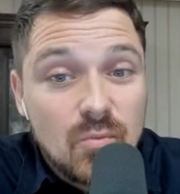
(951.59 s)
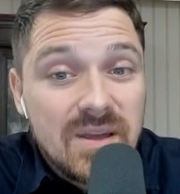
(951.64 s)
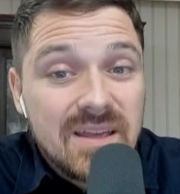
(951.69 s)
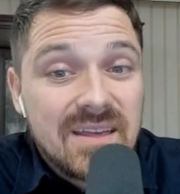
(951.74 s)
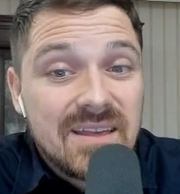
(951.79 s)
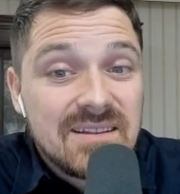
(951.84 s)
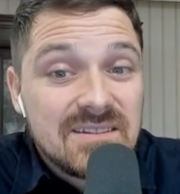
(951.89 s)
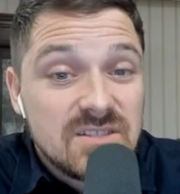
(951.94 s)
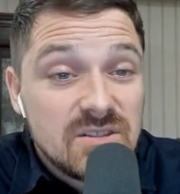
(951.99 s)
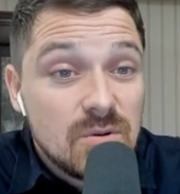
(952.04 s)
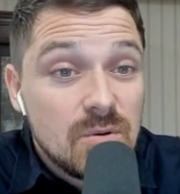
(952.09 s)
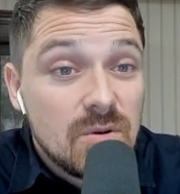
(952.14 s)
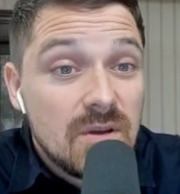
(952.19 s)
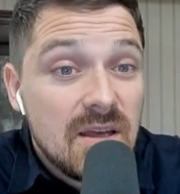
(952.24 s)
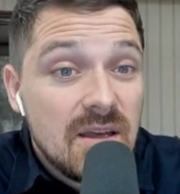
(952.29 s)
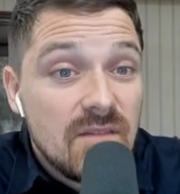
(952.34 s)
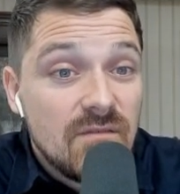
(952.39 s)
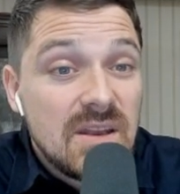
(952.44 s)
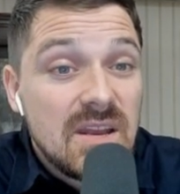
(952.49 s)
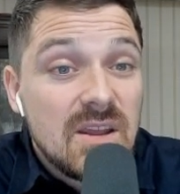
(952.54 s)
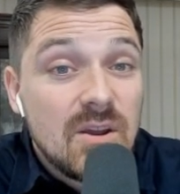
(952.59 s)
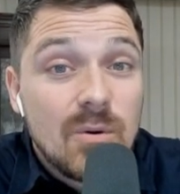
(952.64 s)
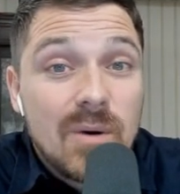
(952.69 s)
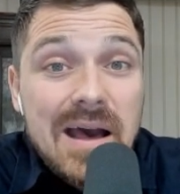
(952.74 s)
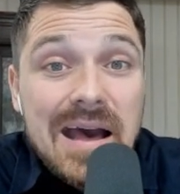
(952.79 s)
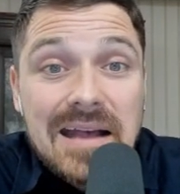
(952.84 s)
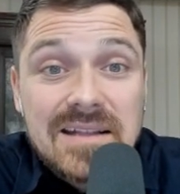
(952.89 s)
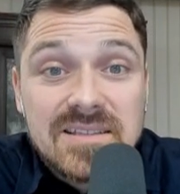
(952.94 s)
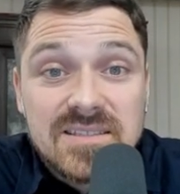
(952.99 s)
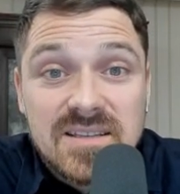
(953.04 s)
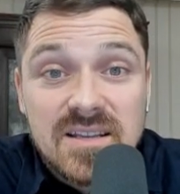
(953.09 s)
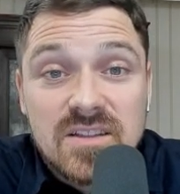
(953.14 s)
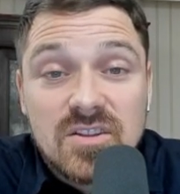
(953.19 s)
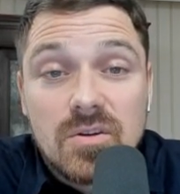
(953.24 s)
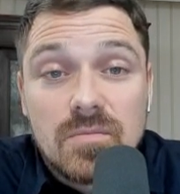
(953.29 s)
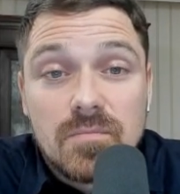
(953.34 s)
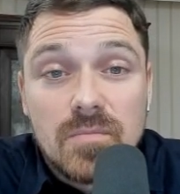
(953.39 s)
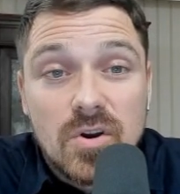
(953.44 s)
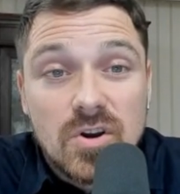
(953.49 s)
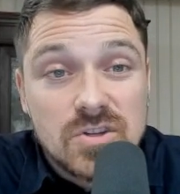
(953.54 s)
we can do video ads and
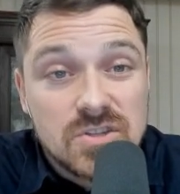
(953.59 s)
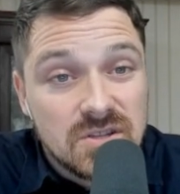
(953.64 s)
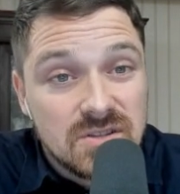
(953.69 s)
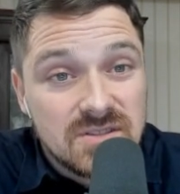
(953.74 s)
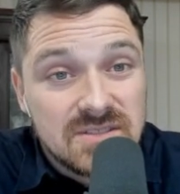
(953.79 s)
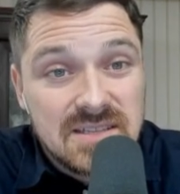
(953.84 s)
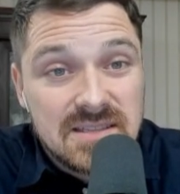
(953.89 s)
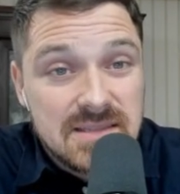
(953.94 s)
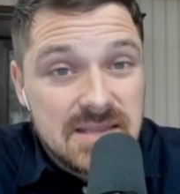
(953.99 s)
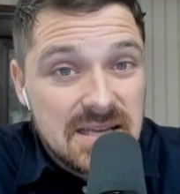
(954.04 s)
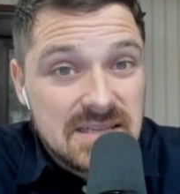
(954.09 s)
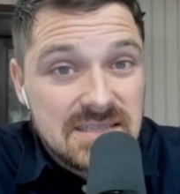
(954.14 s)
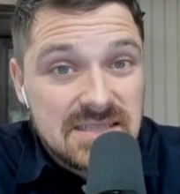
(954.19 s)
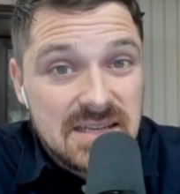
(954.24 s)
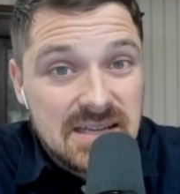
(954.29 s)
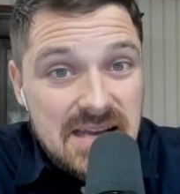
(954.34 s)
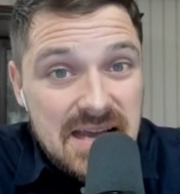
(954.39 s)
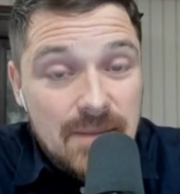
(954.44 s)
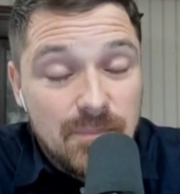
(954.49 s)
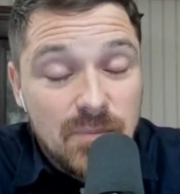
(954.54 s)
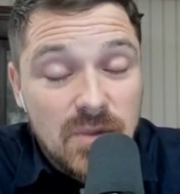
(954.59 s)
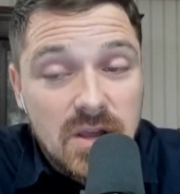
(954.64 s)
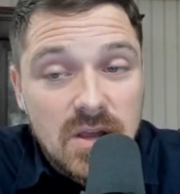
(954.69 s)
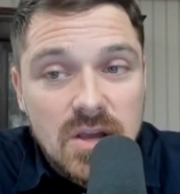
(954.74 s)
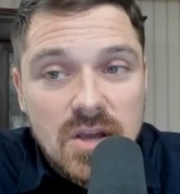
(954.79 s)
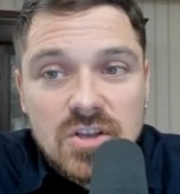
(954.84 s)
commercials and things like that.